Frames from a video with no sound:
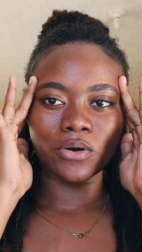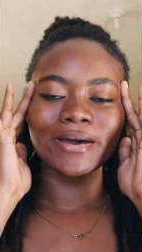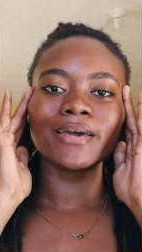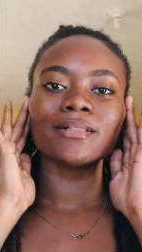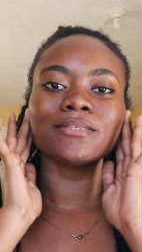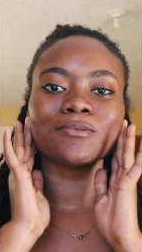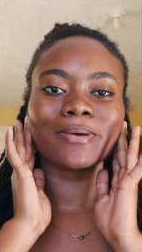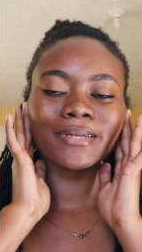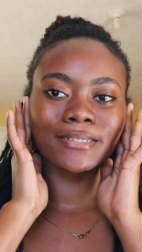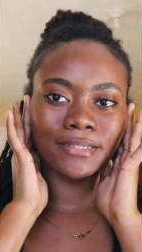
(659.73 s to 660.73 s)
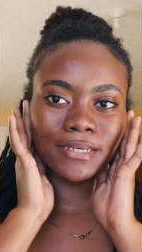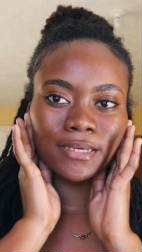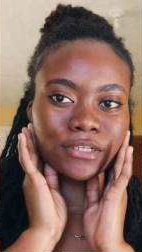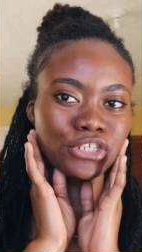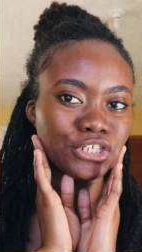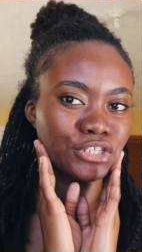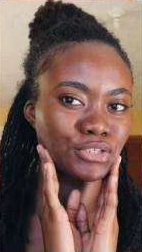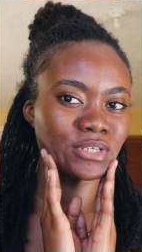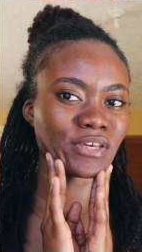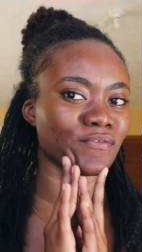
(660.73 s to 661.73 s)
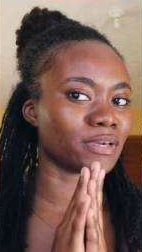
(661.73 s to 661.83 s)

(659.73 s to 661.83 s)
oil to my skin just to give